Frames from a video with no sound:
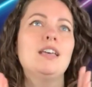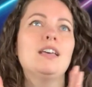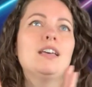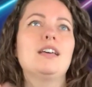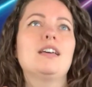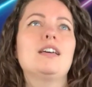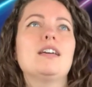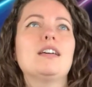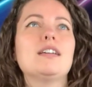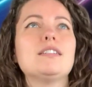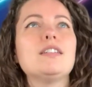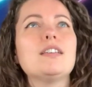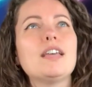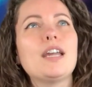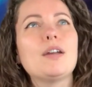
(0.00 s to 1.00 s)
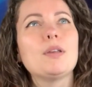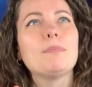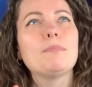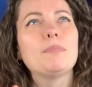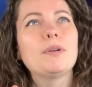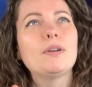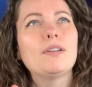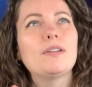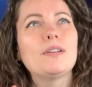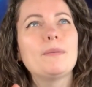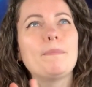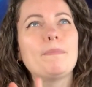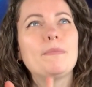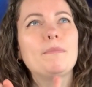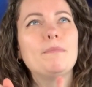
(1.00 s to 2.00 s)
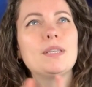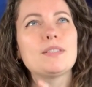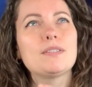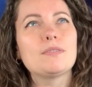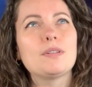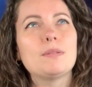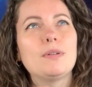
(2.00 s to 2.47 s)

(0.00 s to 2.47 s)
the Harry Potter mystery